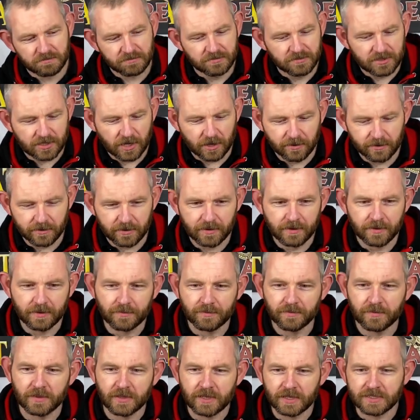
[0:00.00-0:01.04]
So
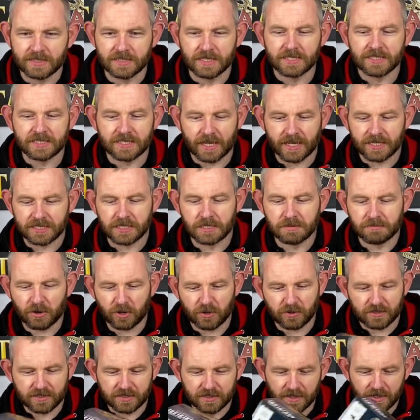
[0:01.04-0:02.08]
you see the size of the
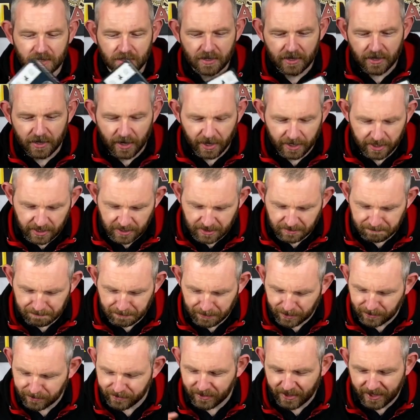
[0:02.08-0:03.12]
box, and you can
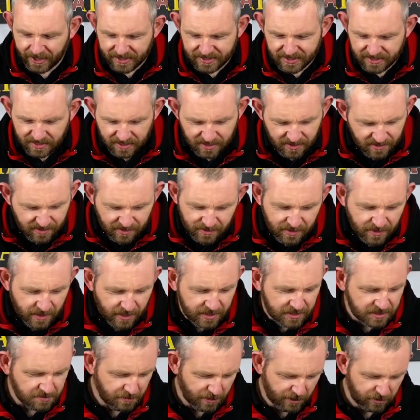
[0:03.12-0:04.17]
build this
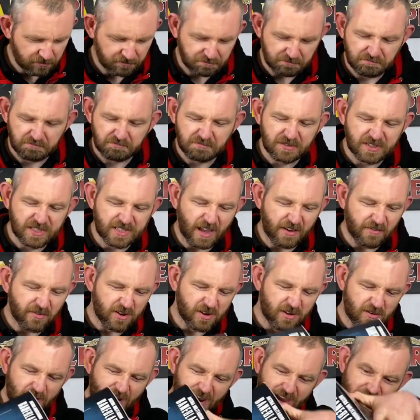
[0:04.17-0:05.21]
as about 7
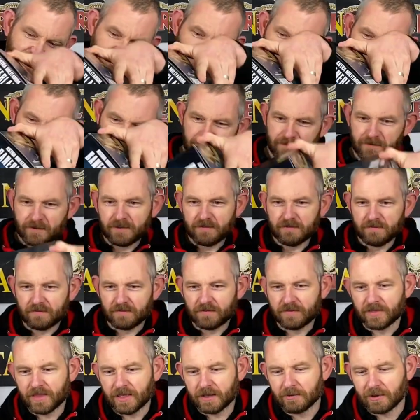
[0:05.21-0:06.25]
or 8 different.
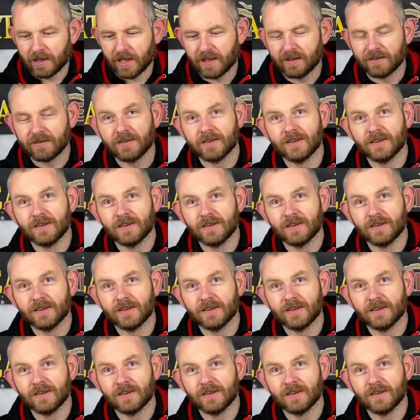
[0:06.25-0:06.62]
There we go.